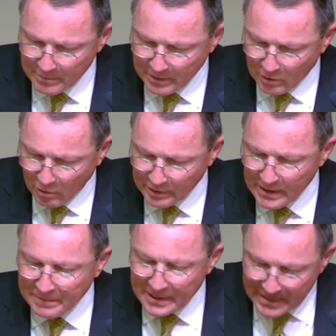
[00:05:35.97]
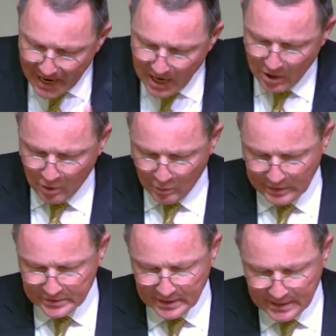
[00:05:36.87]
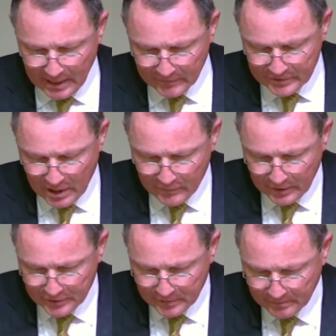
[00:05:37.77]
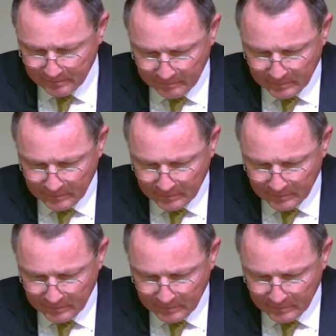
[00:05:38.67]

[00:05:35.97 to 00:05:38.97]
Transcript: Behold, now is the day of salvation,